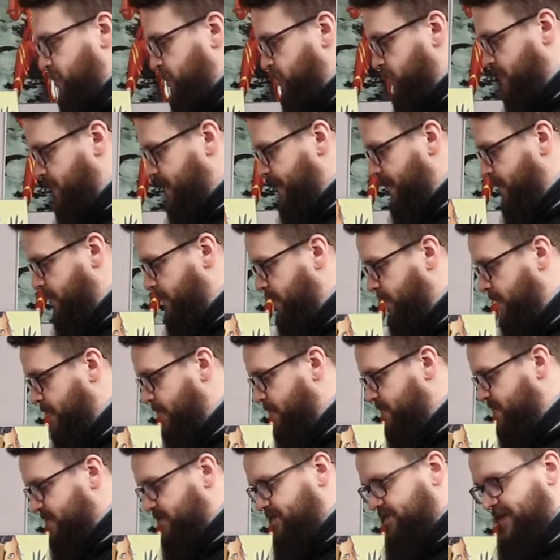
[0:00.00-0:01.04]
pulling out here,
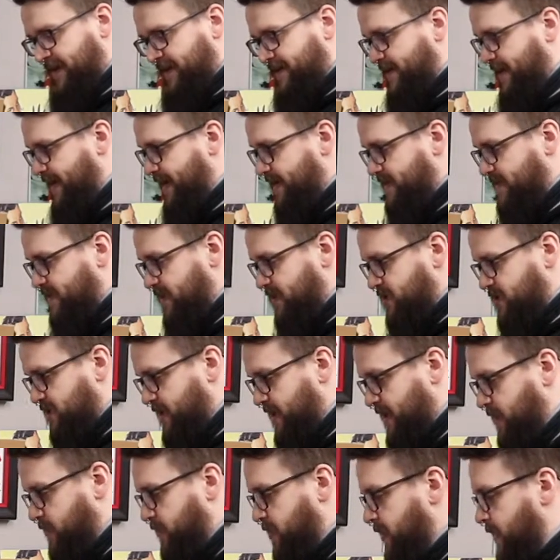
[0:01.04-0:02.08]
it's in fantastic
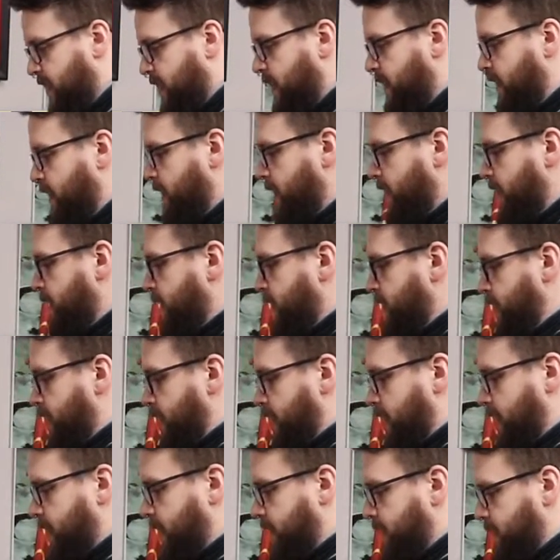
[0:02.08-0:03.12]
shape.
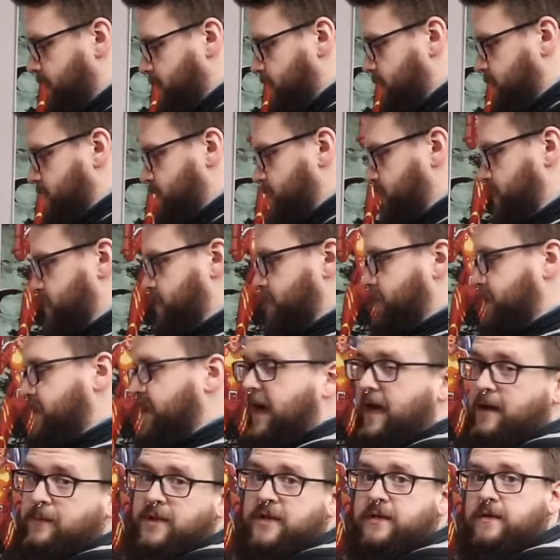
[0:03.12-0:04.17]
Uh,
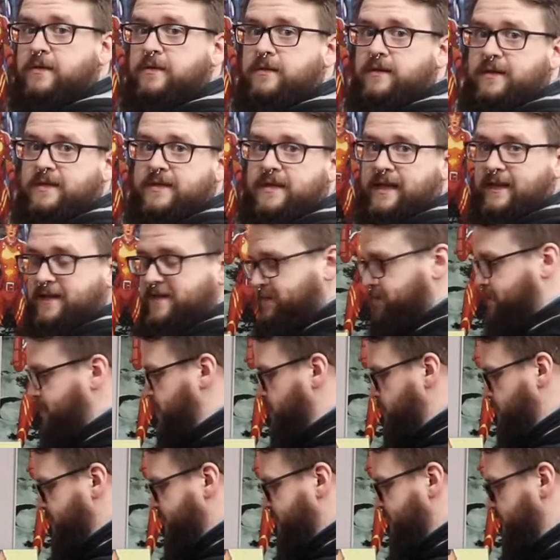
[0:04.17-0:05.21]
diamond, you can take some
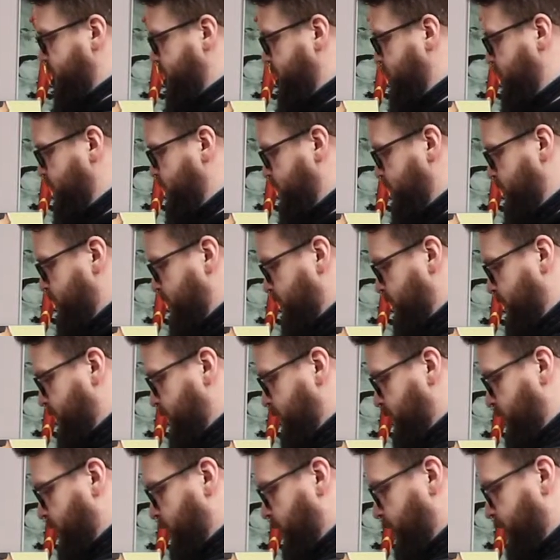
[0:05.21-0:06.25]
notes,
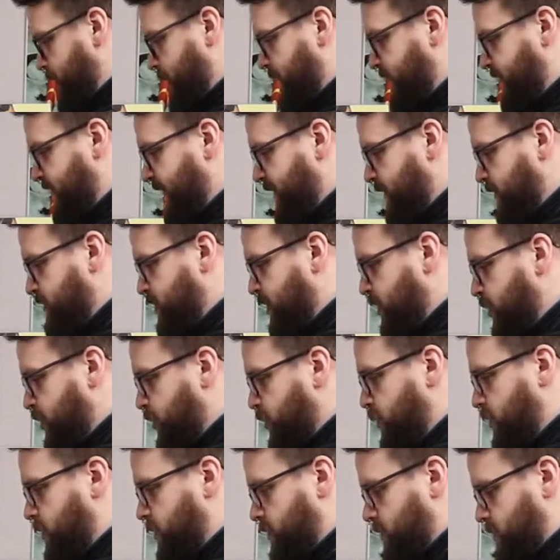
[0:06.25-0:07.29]
learn a thing or
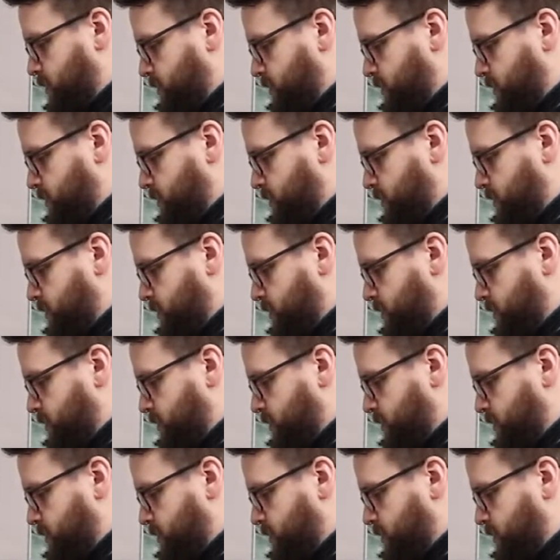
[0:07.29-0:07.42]
two,